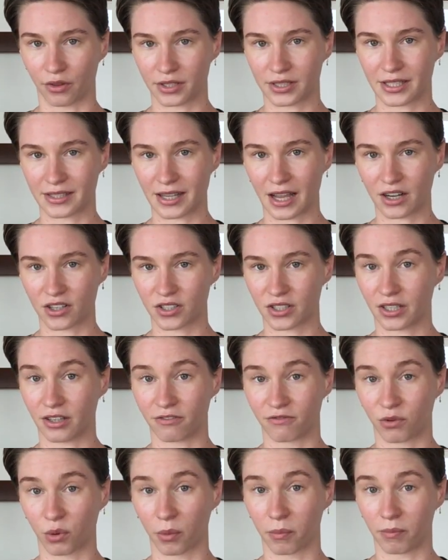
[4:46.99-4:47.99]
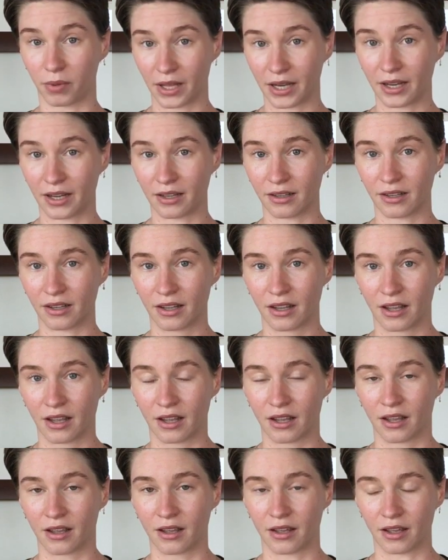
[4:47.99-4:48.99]
This is actually a forbidden
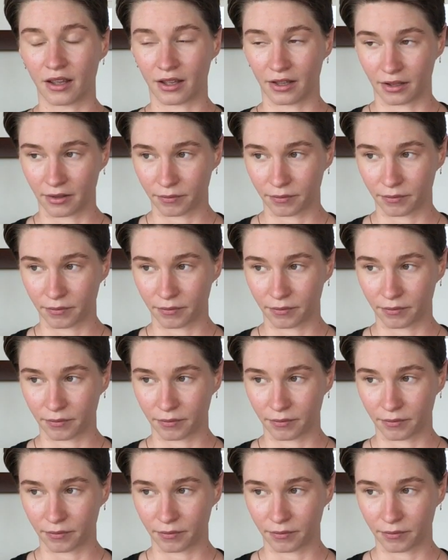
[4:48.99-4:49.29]
uh,